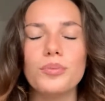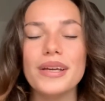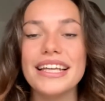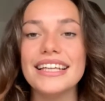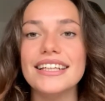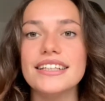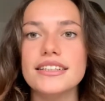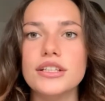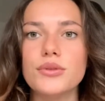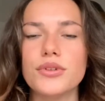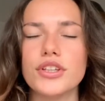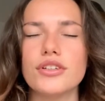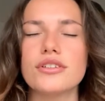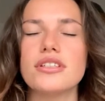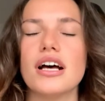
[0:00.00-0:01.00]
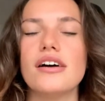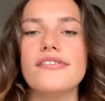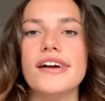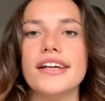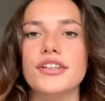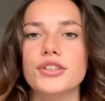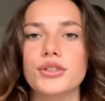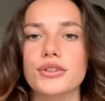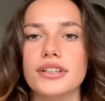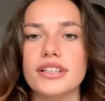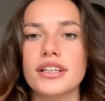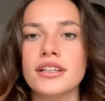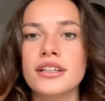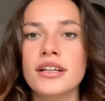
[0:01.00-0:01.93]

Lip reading: Be easy with yourself and do it.